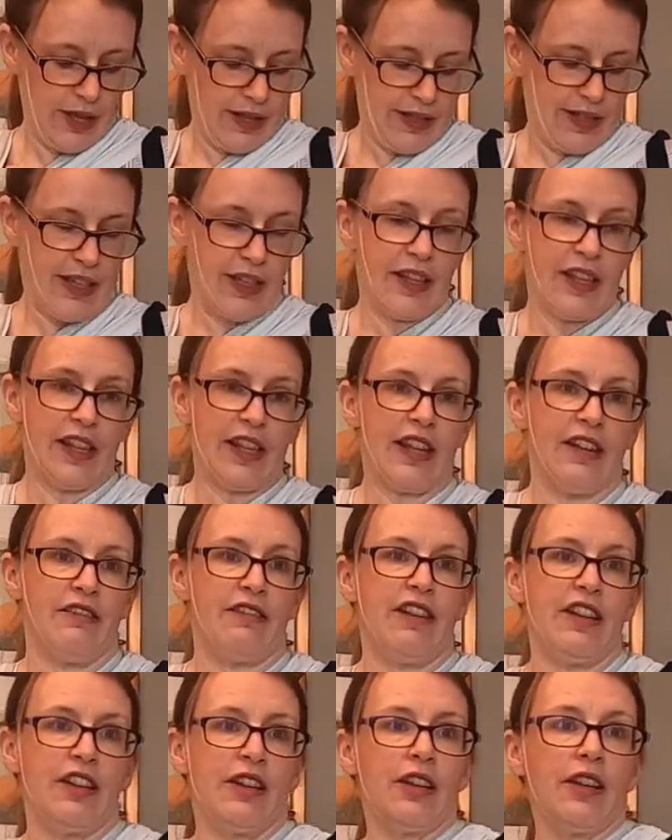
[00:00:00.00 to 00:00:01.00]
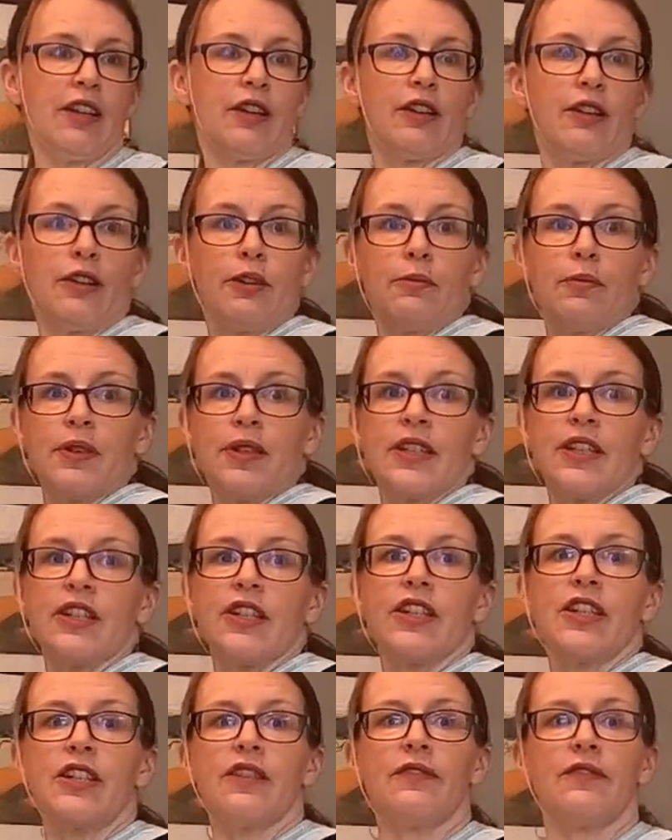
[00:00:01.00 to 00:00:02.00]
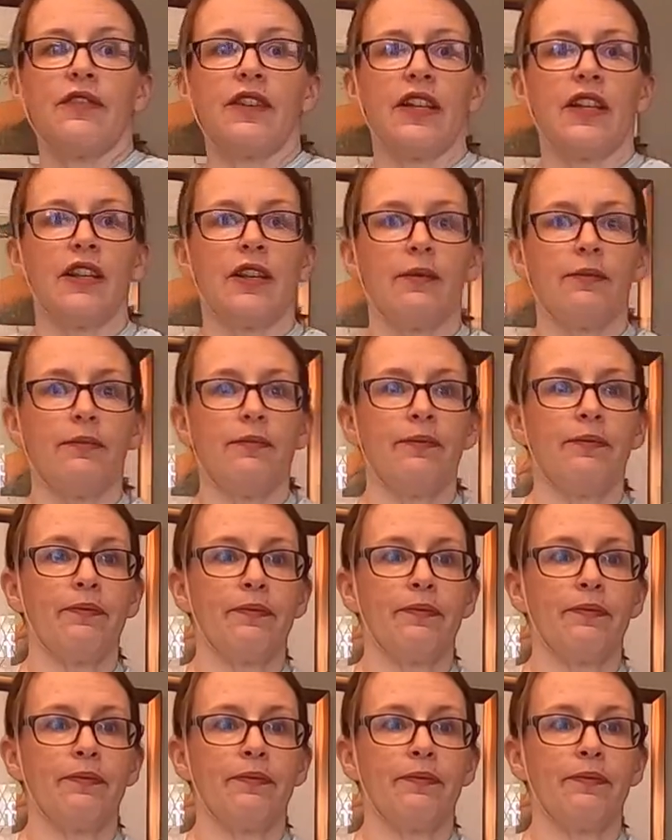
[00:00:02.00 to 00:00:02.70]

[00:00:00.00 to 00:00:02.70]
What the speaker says: so that they're in a good position to feed them.